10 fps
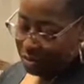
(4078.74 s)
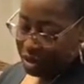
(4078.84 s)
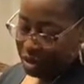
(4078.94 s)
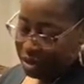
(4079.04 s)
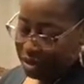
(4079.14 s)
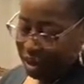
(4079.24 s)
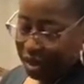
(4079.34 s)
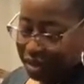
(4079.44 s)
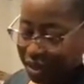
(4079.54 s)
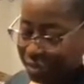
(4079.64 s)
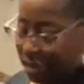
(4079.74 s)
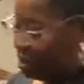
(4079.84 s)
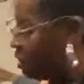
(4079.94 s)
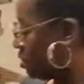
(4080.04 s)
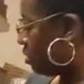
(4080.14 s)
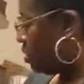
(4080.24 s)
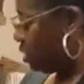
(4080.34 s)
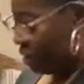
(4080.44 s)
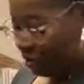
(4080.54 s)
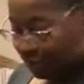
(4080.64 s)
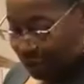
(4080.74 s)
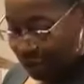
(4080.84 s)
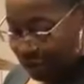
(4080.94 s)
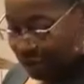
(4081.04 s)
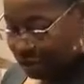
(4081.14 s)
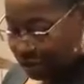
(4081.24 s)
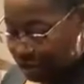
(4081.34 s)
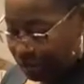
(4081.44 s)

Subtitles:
mugs, latte mugs. I ordered